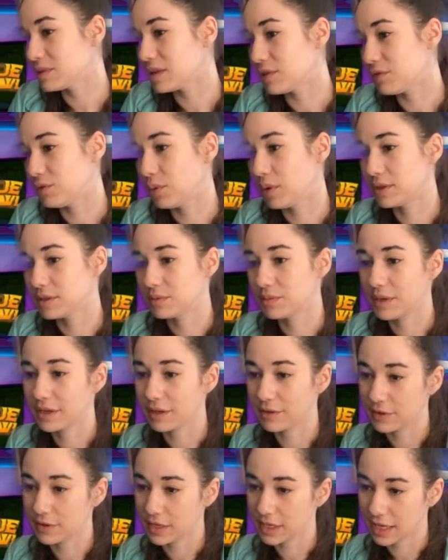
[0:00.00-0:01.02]
If you want to make a
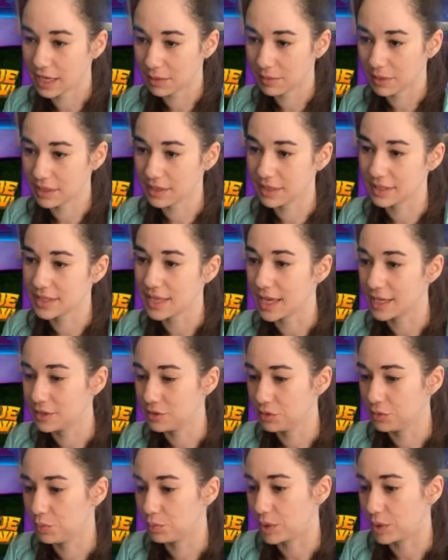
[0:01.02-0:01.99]
fun game like this, head to